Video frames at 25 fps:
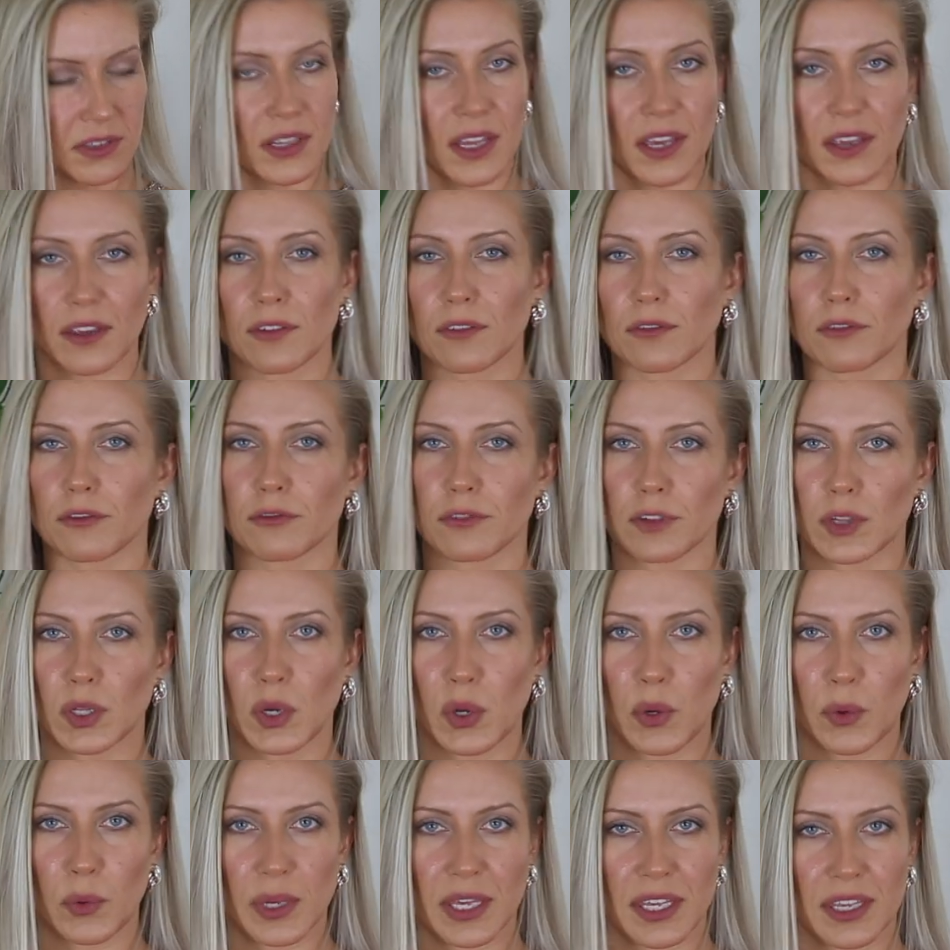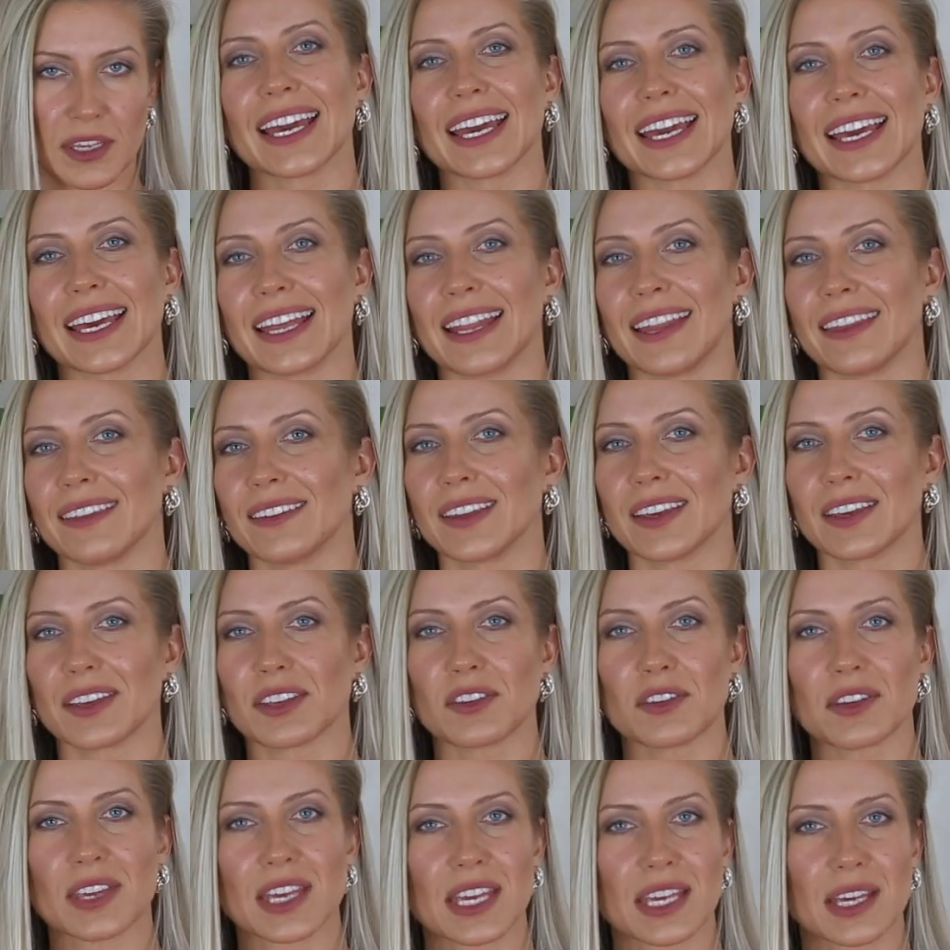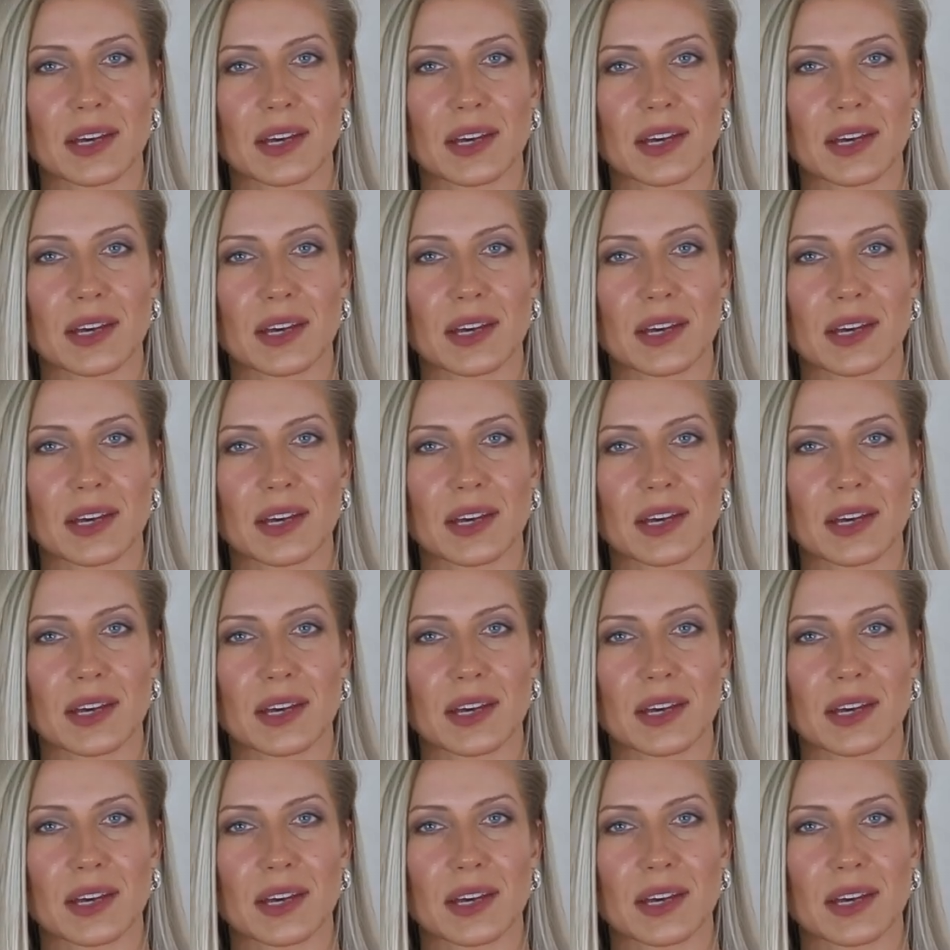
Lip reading: like flowy, and you can